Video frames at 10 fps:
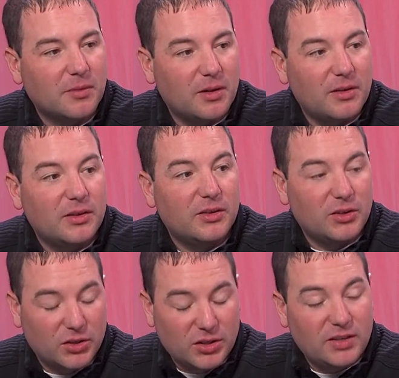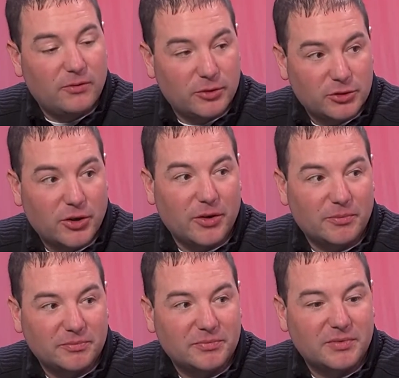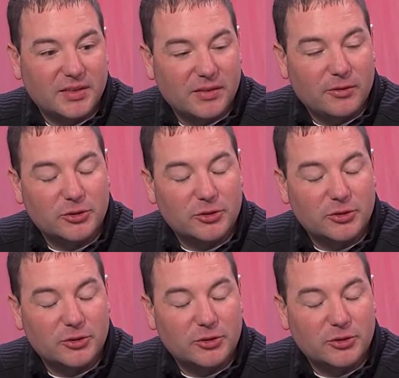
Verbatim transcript: has a good team. They've always sure. had a good team.